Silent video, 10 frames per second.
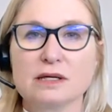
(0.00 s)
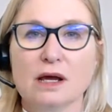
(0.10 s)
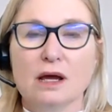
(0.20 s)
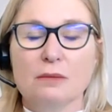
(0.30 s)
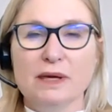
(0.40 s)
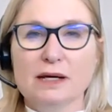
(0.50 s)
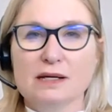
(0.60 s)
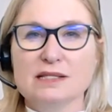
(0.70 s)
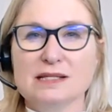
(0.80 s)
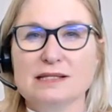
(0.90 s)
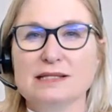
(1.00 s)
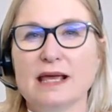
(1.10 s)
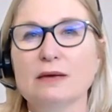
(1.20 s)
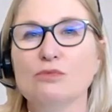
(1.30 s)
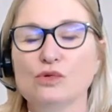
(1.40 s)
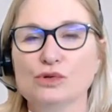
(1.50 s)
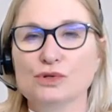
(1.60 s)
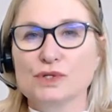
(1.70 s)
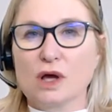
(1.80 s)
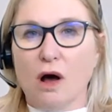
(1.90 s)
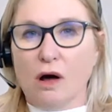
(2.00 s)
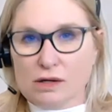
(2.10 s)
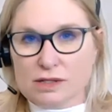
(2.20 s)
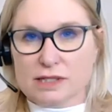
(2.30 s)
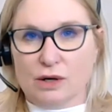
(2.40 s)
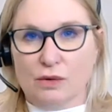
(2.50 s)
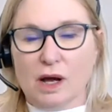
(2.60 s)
because the same rules also